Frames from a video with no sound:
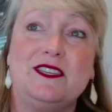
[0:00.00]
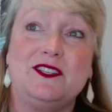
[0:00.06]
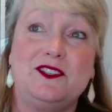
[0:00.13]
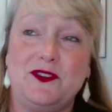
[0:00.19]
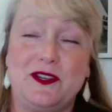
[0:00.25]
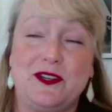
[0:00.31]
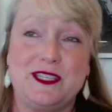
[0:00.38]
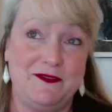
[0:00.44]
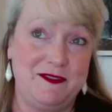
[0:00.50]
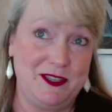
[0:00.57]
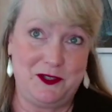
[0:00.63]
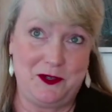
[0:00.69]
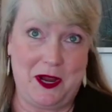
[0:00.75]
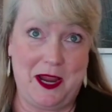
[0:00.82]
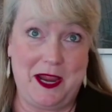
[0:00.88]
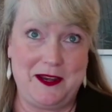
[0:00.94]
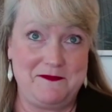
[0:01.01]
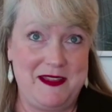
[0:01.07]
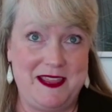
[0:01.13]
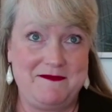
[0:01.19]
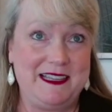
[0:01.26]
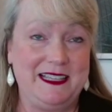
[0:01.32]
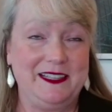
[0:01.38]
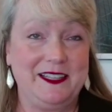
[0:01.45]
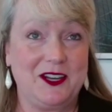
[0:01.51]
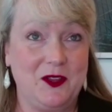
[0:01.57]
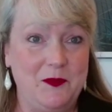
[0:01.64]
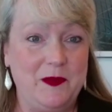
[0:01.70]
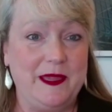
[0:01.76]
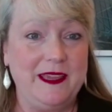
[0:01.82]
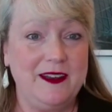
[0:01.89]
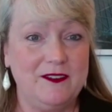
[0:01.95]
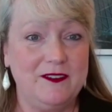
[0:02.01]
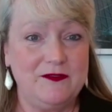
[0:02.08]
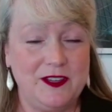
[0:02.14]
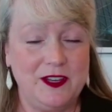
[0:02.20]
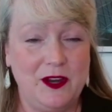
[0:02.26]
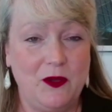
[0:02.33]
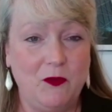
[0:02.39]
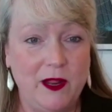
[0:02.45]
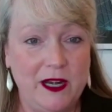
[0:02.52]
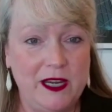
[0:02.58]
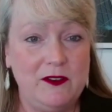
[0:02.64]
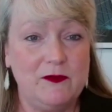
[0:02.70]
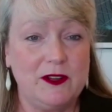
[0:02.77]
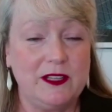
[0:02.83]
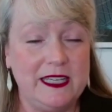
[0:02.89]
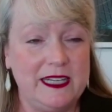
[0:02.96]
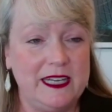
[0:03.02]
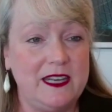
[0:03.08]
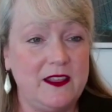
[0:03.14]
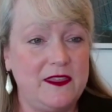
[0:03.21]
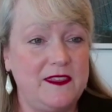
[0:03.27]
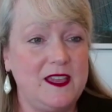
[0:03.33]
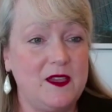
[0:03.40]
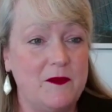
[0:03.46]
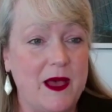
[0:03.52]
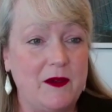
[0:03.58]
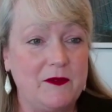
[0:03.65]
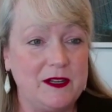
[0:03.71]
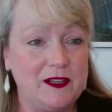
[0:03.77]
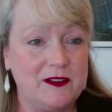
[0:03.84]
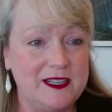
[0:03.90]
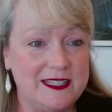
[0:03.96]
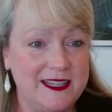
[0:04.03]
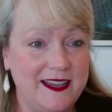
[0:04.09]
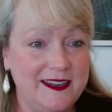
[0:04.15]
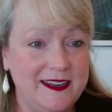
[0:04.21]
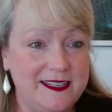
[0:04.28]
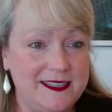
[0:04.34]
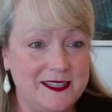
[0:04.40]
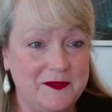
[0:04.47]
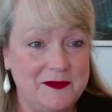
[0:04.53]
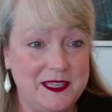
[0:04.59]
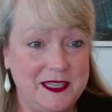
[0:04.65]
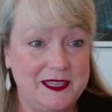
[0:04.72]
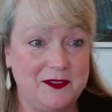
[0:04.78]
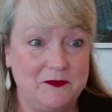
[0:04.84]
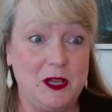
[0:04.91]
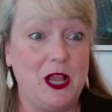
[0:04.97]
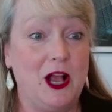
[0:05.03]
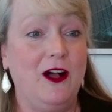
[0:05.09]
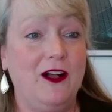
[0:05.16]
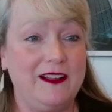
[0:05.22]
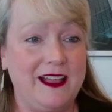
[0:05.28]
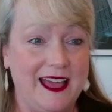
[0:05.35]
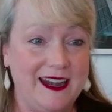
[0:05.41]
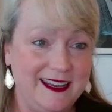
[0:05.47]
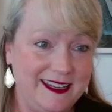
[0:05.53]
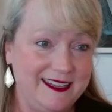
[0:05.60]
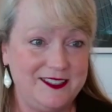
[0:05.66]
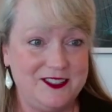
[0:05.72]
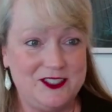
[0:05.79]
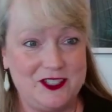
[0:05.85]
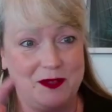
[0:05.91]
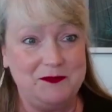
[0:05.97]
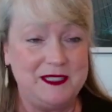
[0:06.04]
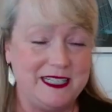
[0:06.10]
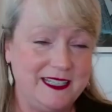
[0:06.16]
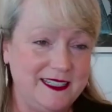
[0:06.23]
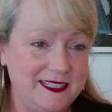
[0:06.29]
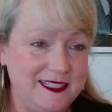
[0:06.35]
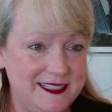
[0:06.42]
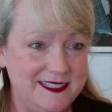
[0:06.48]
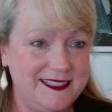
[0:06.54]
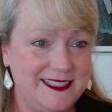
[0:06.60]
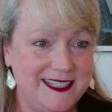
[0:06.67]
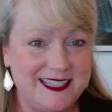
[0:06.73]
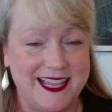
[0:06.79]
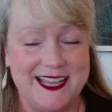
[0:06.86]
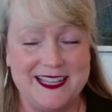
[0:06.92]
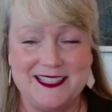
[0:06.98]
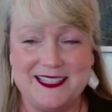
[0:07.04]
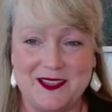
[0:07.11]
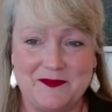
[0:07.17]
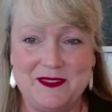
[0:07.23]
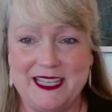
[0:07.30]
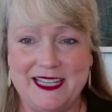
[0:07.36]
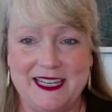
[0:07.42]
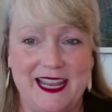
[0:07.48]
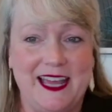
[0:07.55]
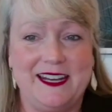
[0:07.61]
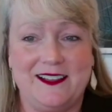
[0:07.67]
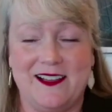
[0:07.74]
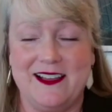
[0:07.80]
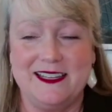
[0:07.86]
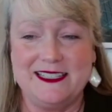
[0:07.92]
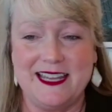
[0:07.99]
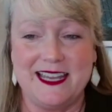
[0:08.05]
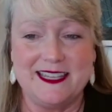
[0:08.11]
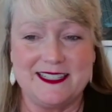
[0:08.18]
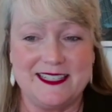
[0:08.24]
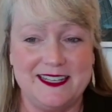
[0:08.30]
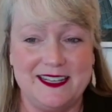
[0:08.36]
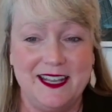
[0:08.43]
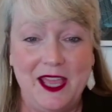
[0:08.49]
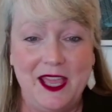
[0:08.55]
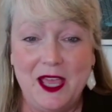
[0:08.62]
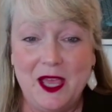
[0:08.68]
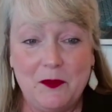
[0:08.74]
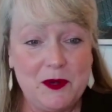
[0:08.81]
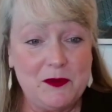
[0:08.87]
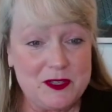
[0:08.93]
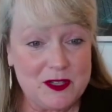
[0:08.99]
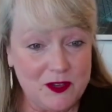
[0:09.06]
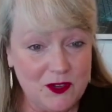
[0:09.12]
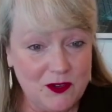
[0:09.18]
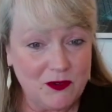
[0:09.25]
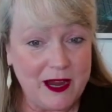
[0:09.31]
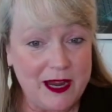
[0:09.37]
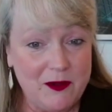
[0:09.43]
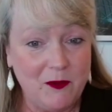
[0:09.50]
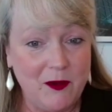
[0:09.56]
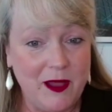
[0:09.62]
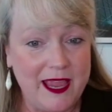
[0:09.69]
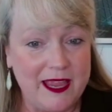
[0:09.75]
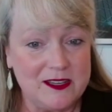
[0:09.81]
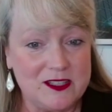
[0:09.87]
tricks of the trade, maybe a little bit of, what do you really need to think about when you're designing something? And we all got in and jumped in and designed something and had a contest. But it was a great way